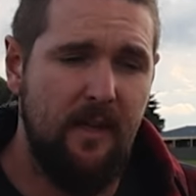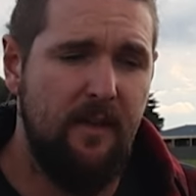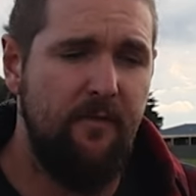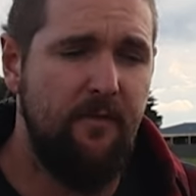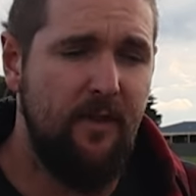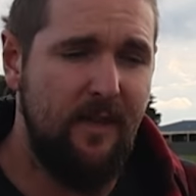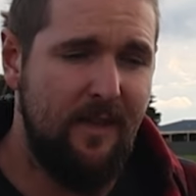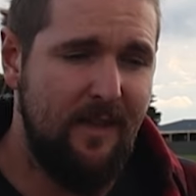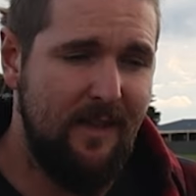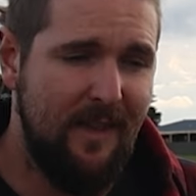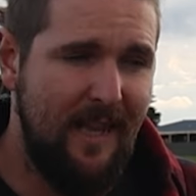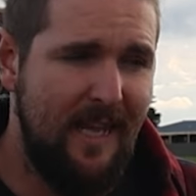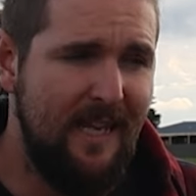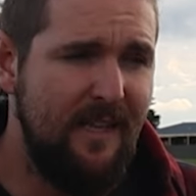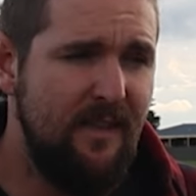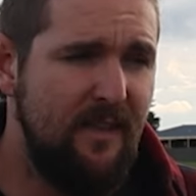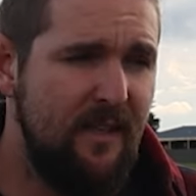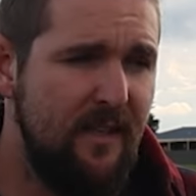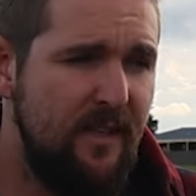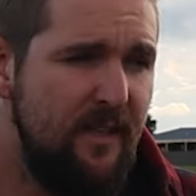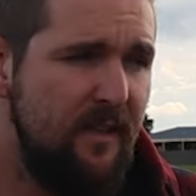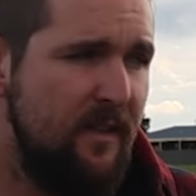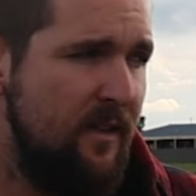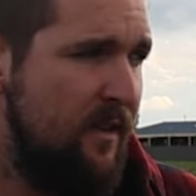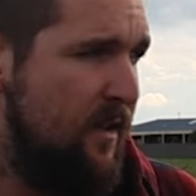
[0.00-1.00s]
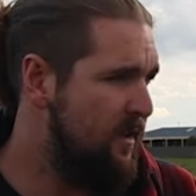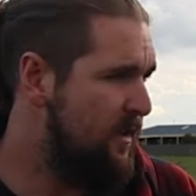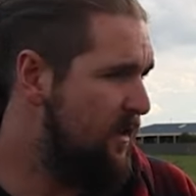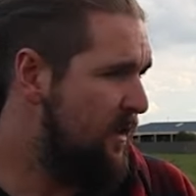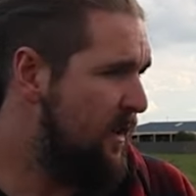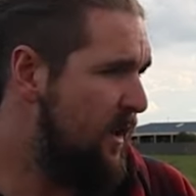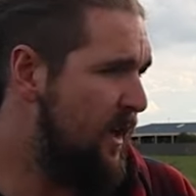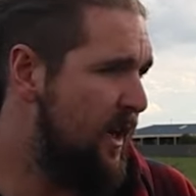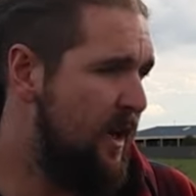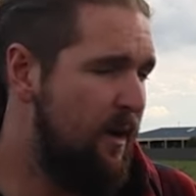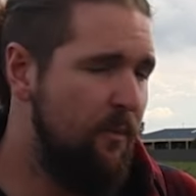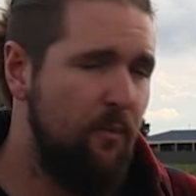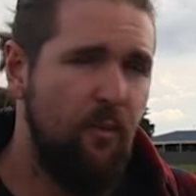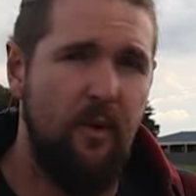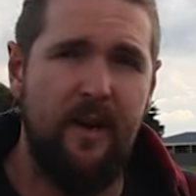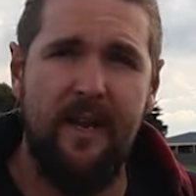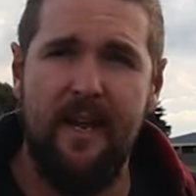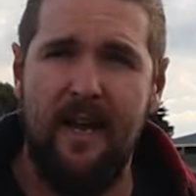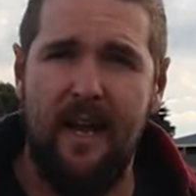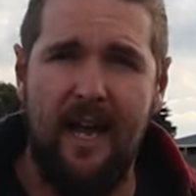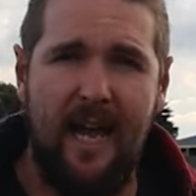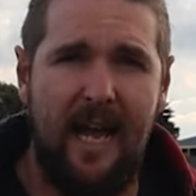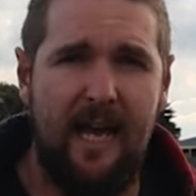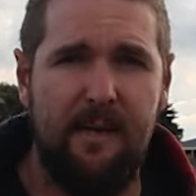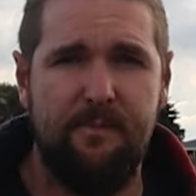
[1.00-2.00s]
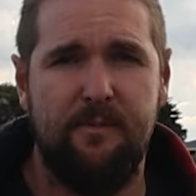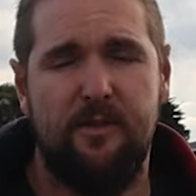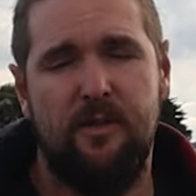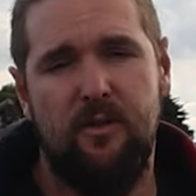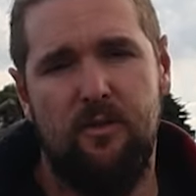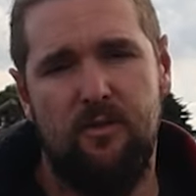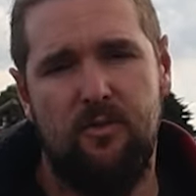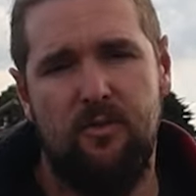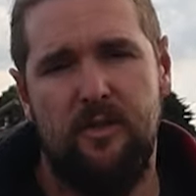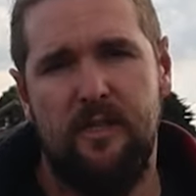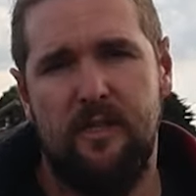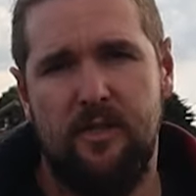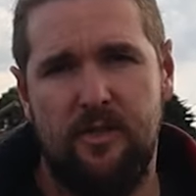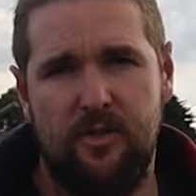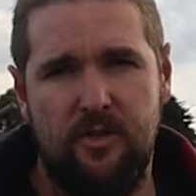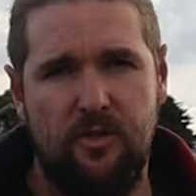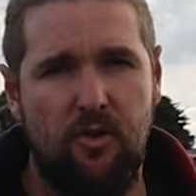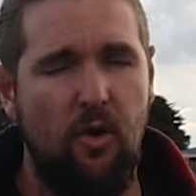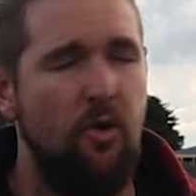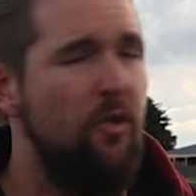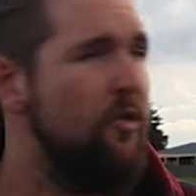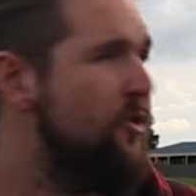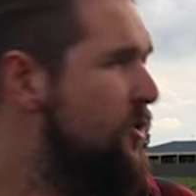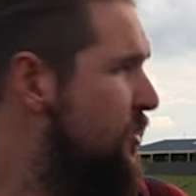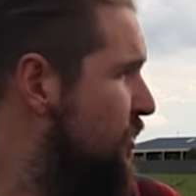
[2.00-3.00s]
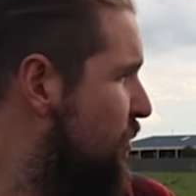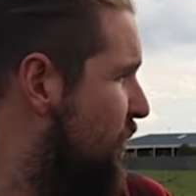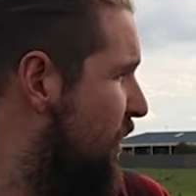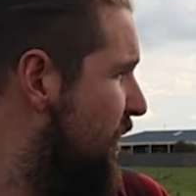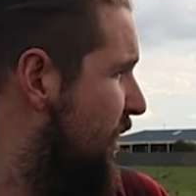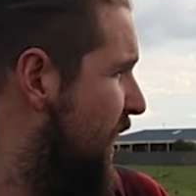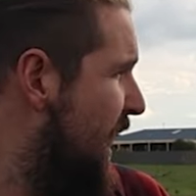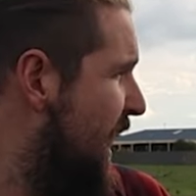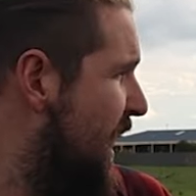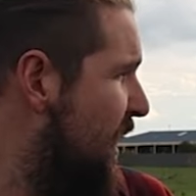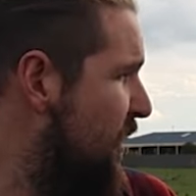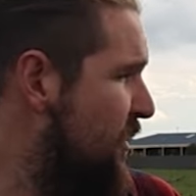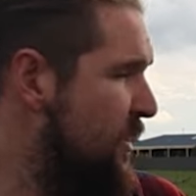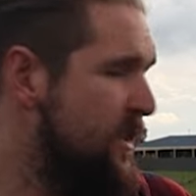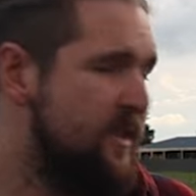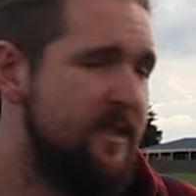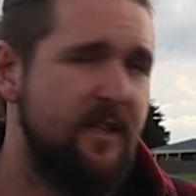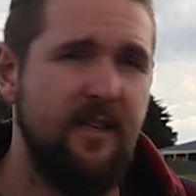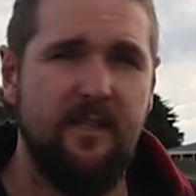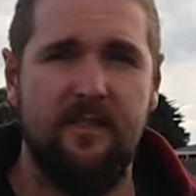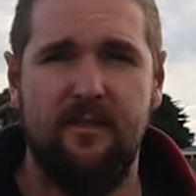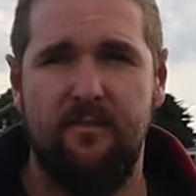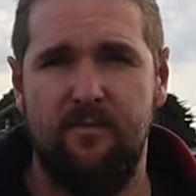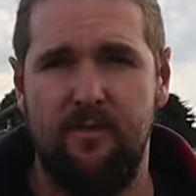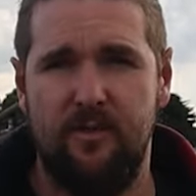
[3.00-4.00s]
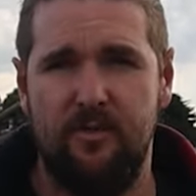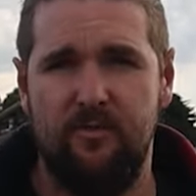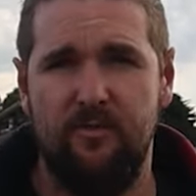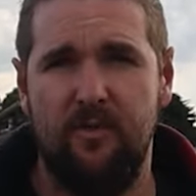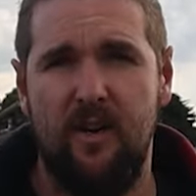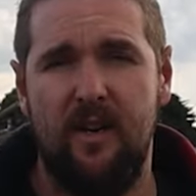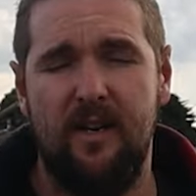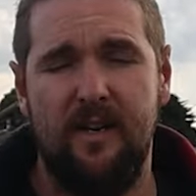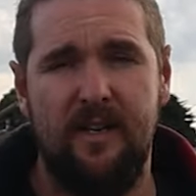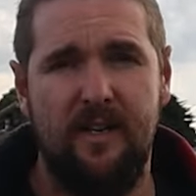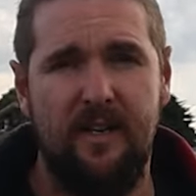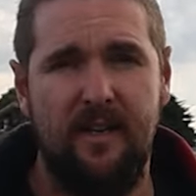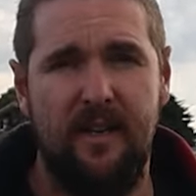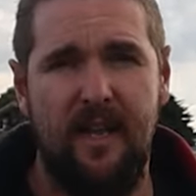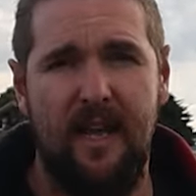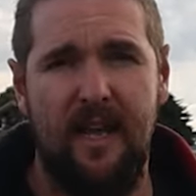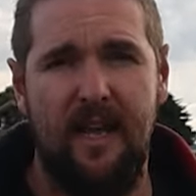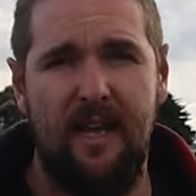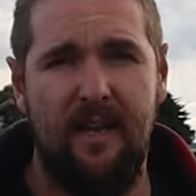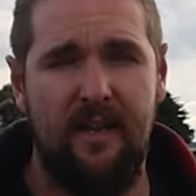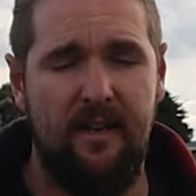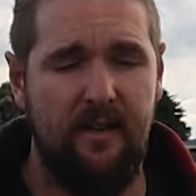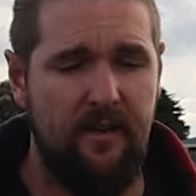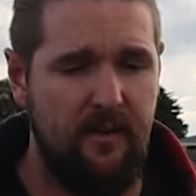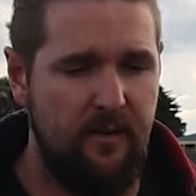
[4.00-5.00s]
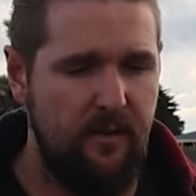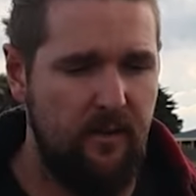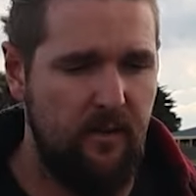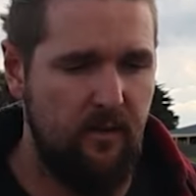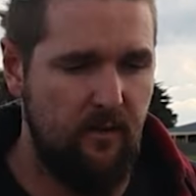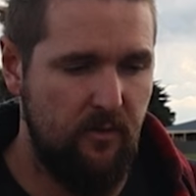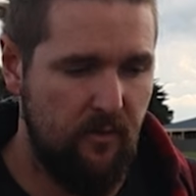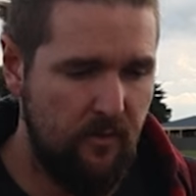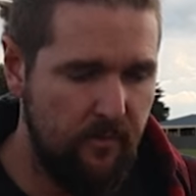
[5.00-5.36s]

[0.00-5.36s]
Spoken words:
living lately, we are absolutely stoked with how this system is running, and